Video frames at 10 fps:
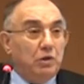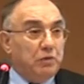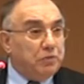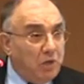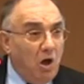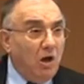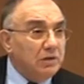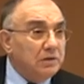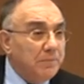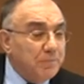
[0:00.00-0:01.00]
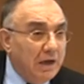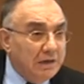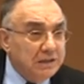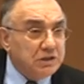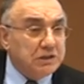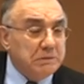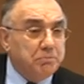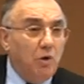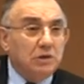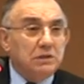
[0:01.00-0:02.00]
Third, and this is
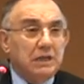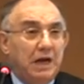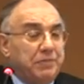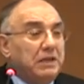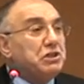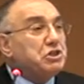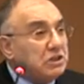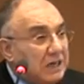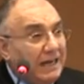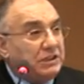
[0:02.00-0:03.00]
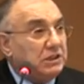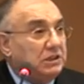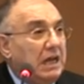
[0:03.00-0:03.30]
important, I think this crisis